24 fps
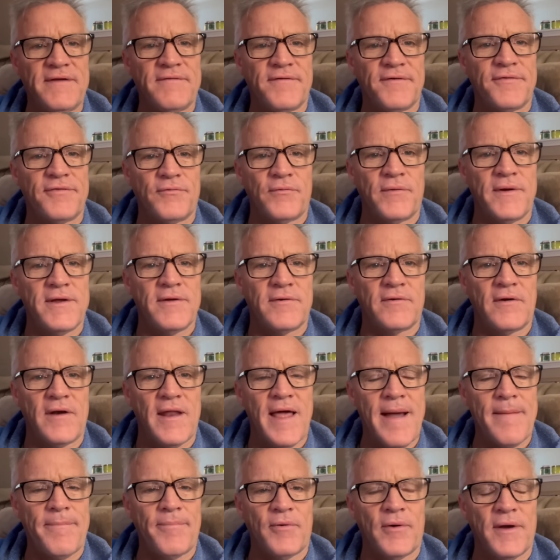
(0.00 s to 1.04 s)
of a 300
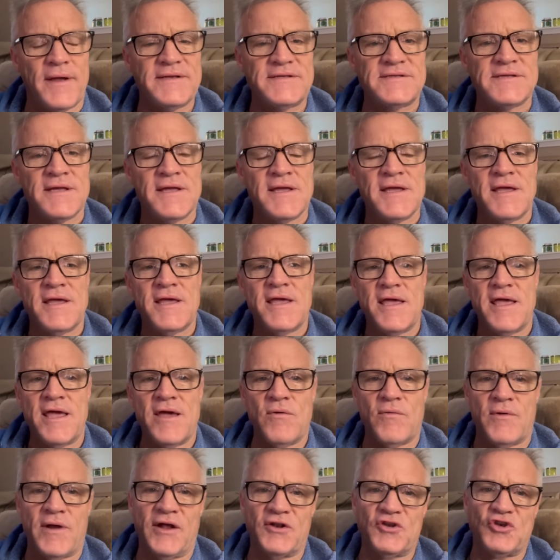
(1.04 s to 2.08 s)
lap race.
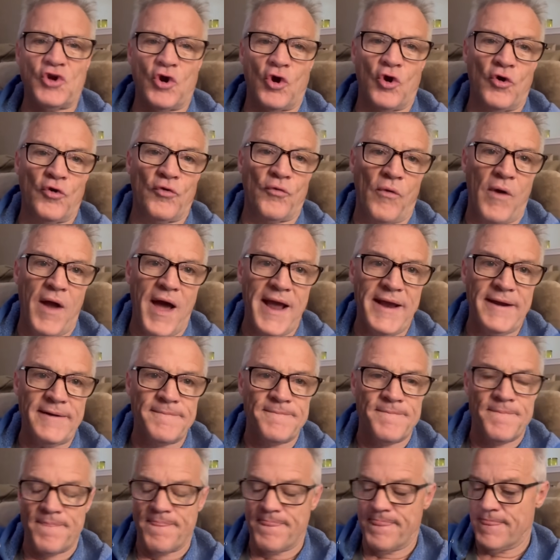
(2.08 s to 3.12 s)
And when I turned right,
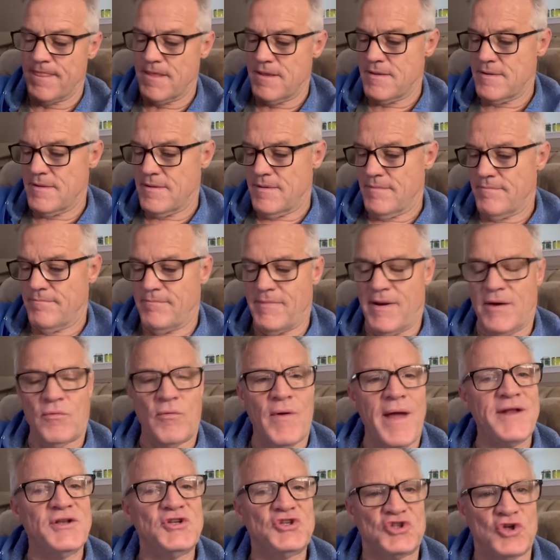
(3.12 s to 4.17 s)
my
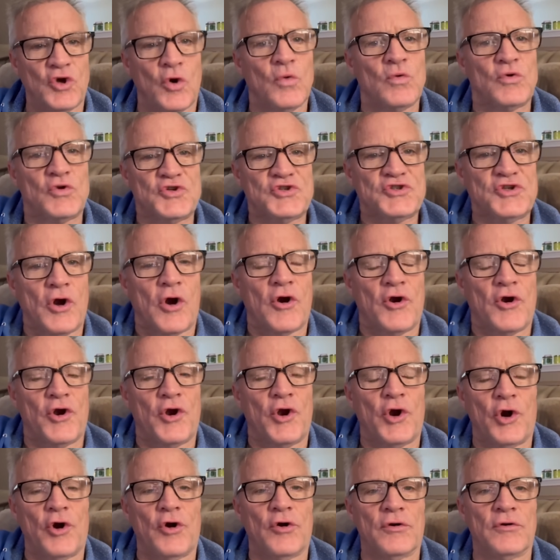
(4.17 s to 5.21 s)
right shoulder started
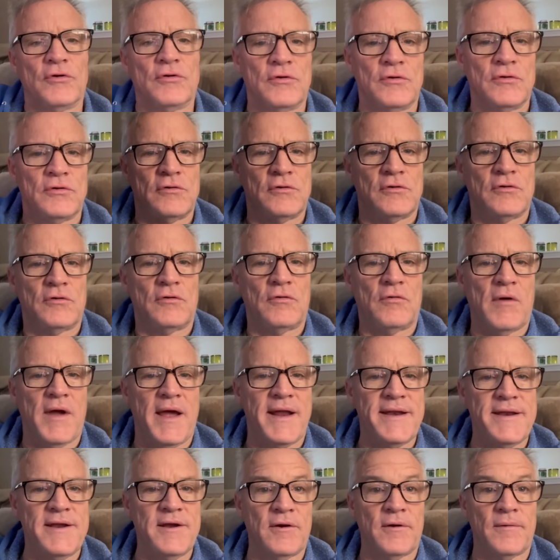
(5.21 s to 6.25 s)
hurting right
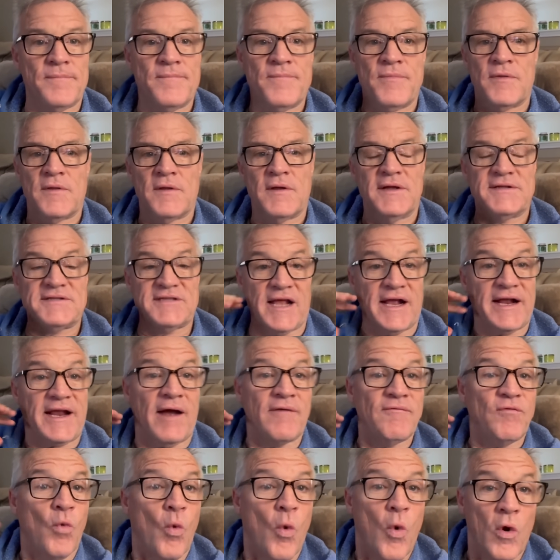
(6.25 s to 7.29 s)
here. It's like
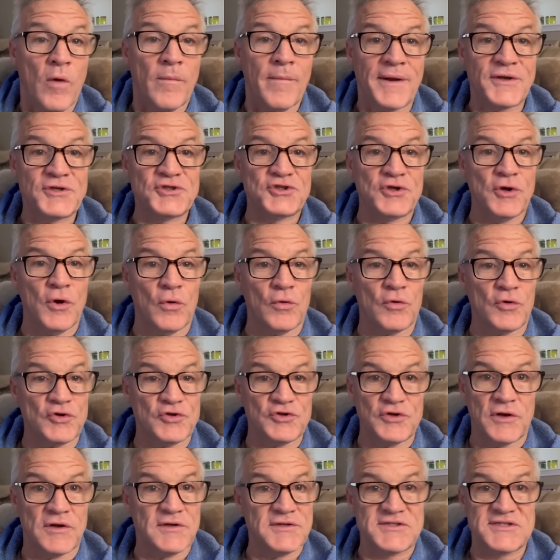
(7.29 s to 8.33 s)
I've wore my shoulder
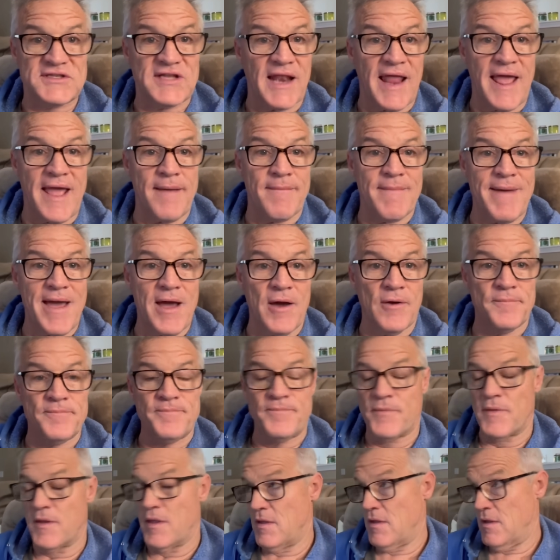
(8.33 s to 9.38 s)
slam out.
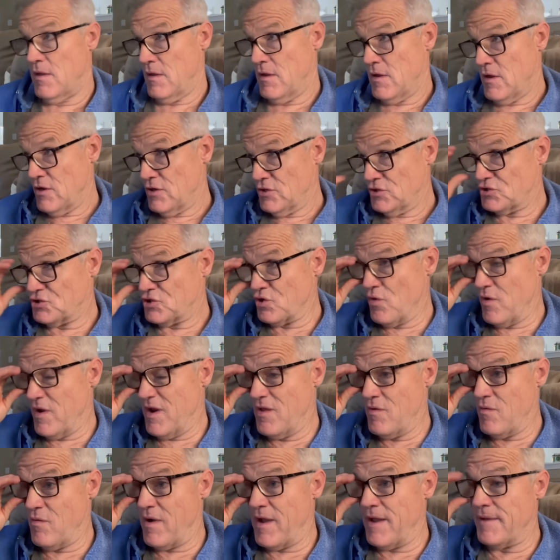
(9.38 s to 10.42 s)
So
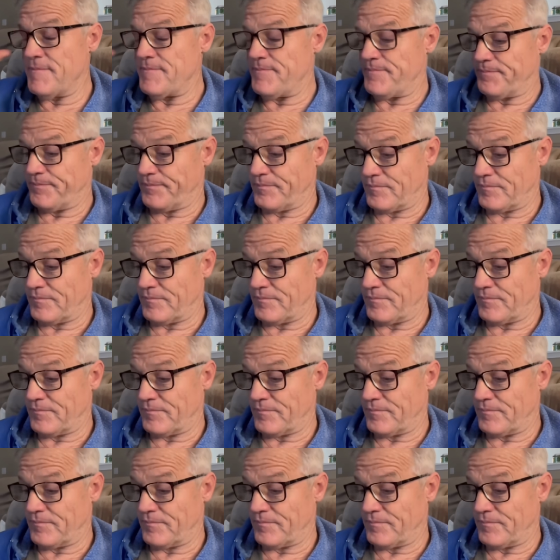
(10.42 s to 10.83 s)
anyway,